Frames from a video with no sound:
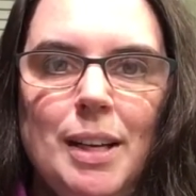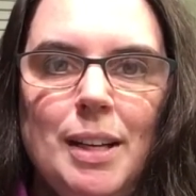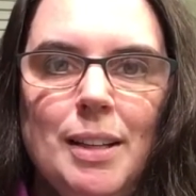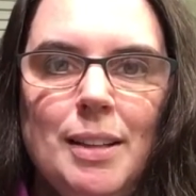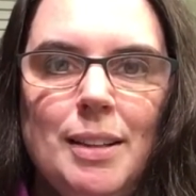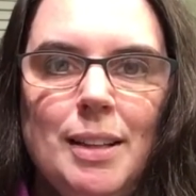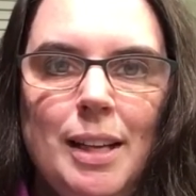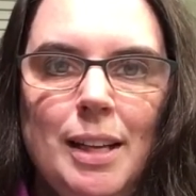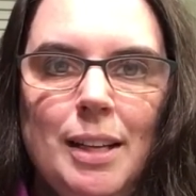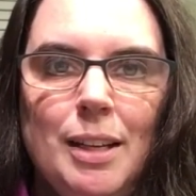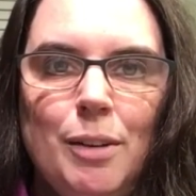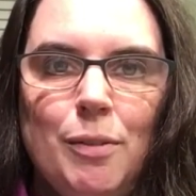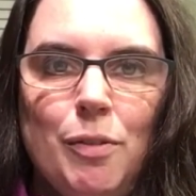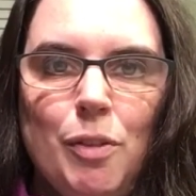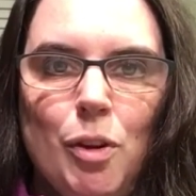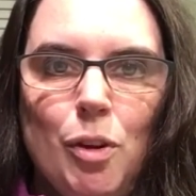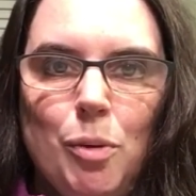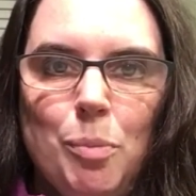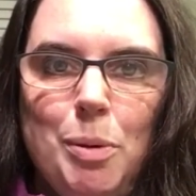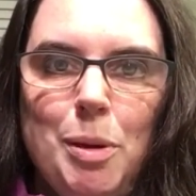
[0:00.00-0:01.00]
that if
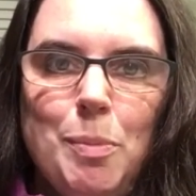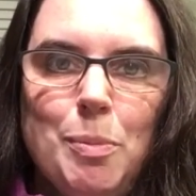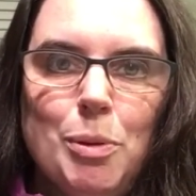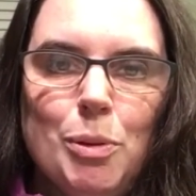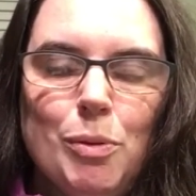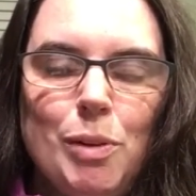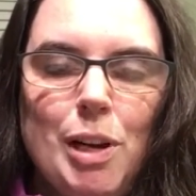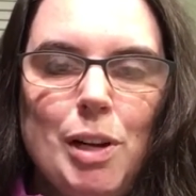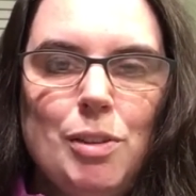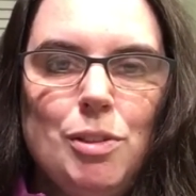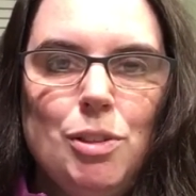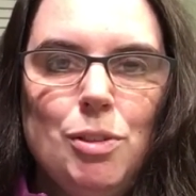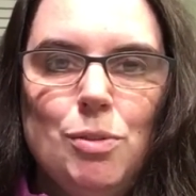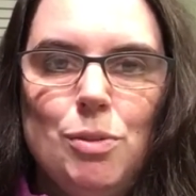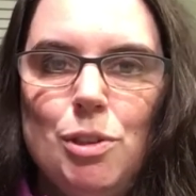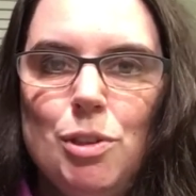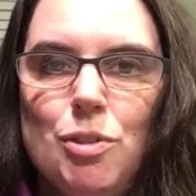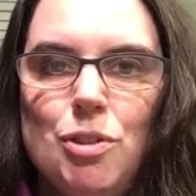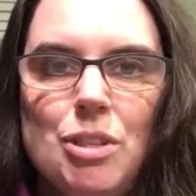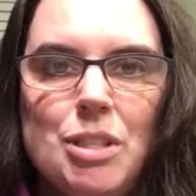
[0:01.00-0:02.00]
there are people around you,
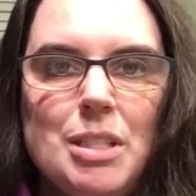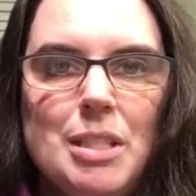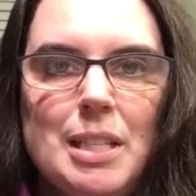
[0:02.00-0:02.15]
you just